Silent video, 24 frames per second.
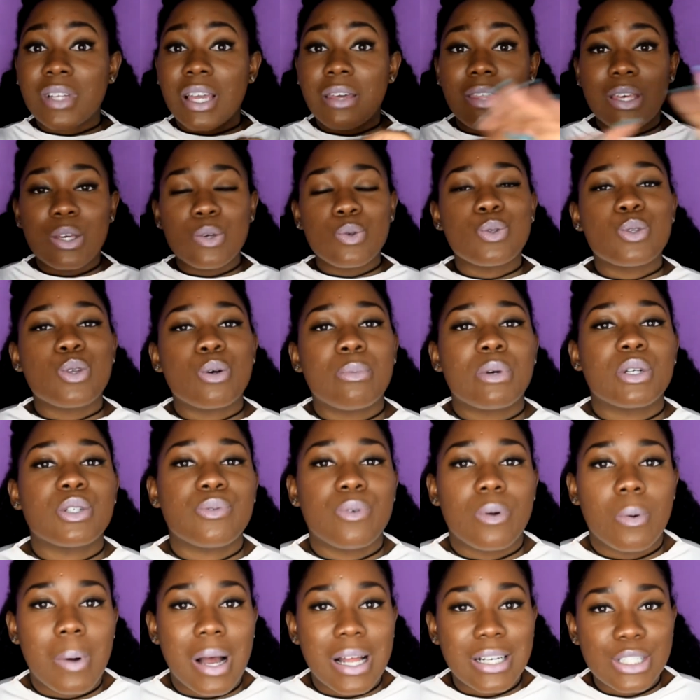Thank you so much
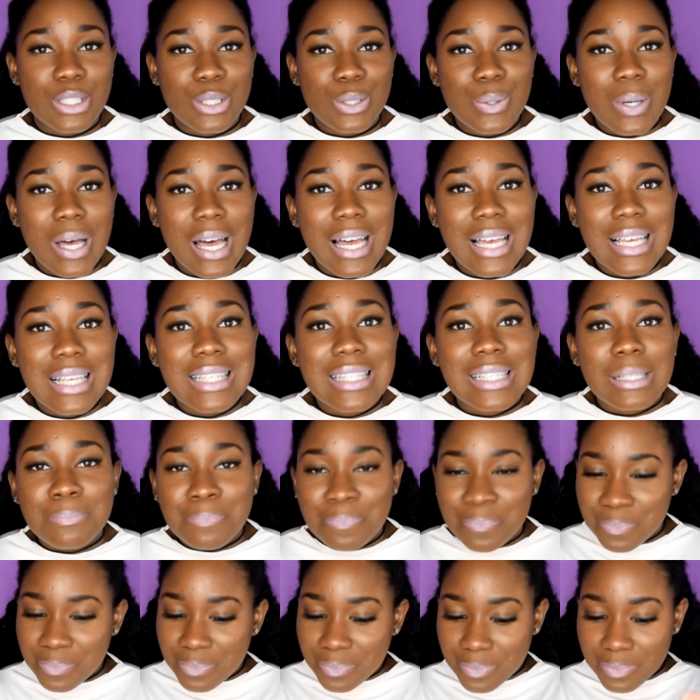for watching, you guys.
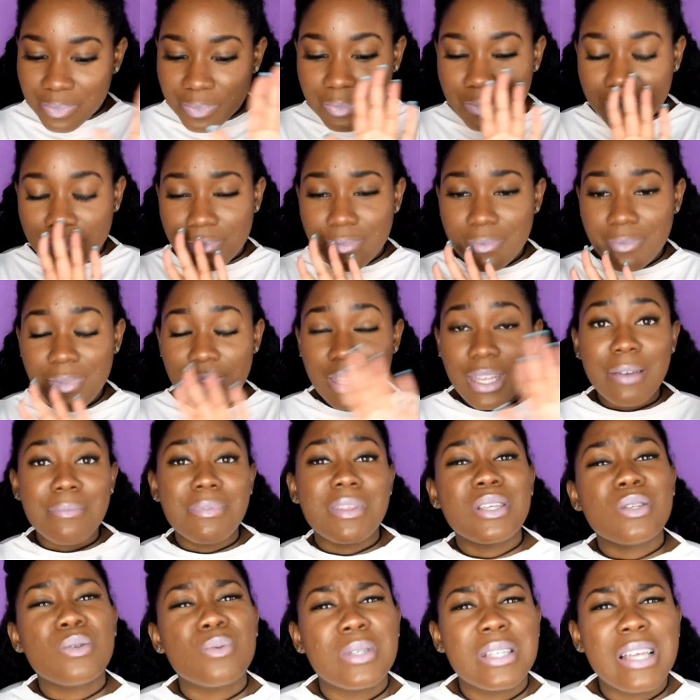If
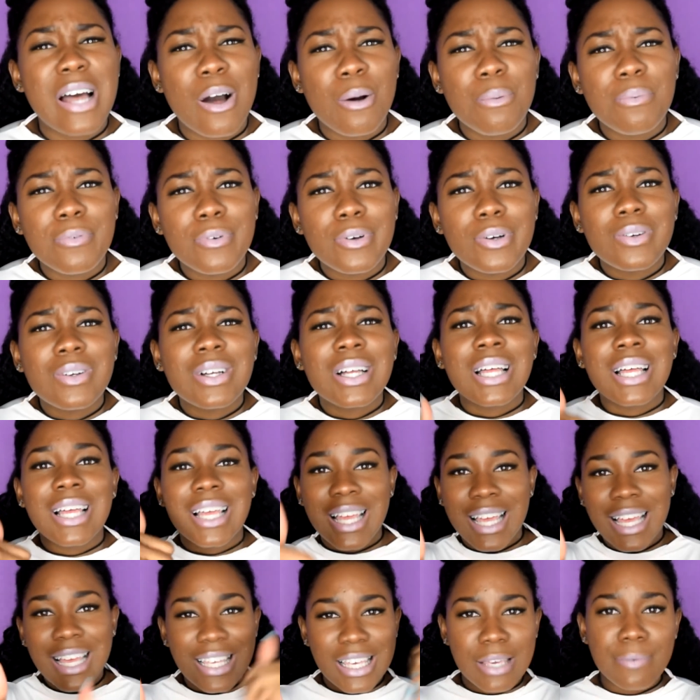this was helpful,
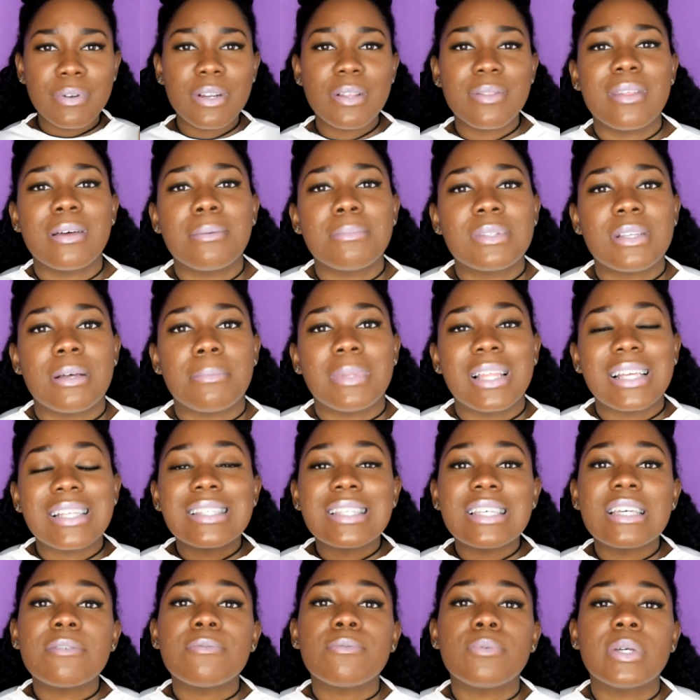give it a thumbs up. Let's
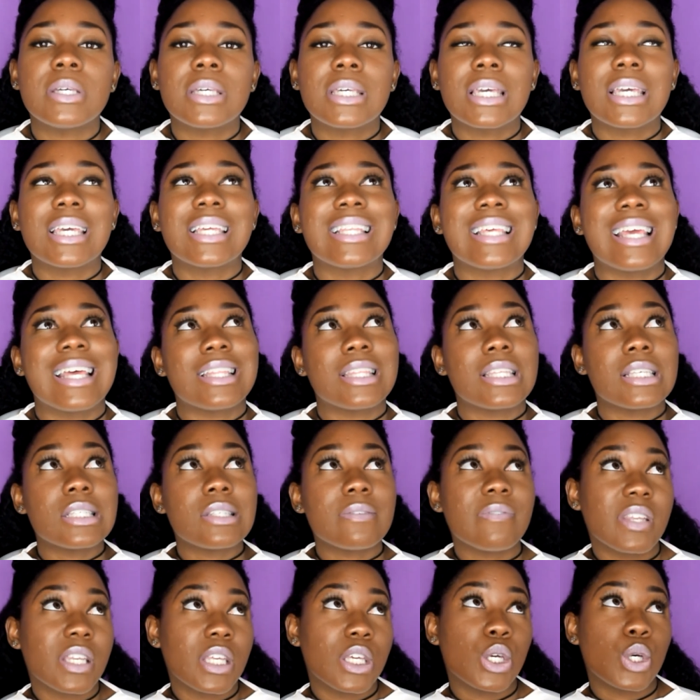see if we can get this
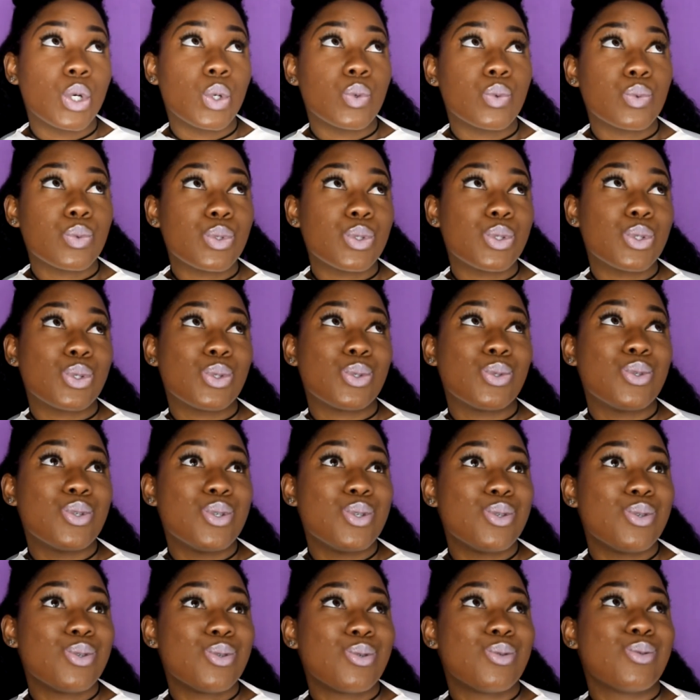video
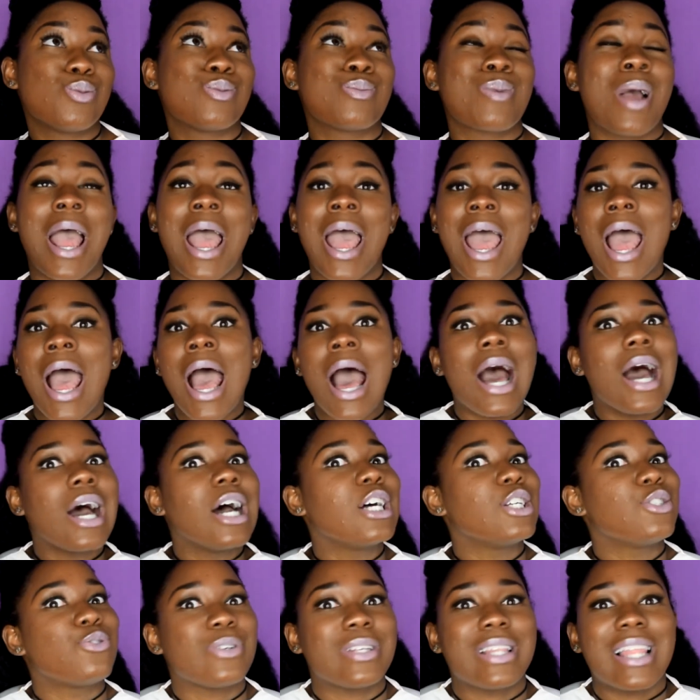to
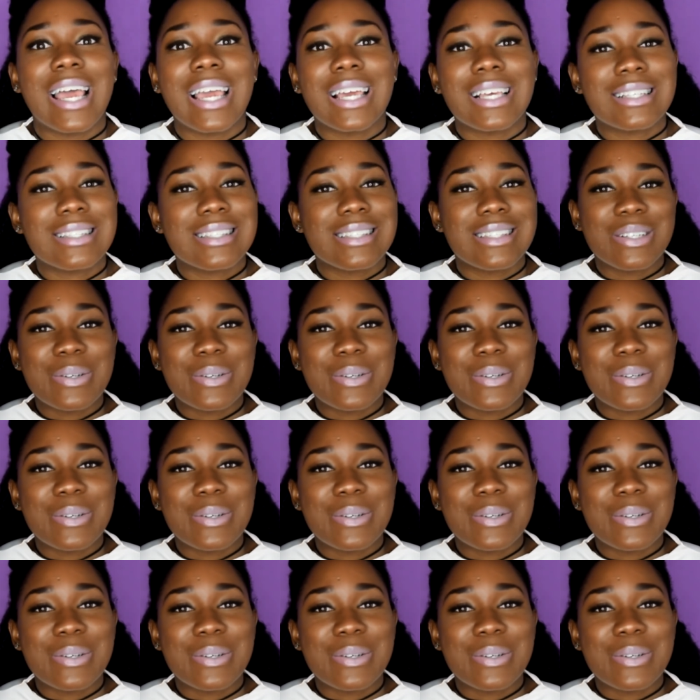100 likes,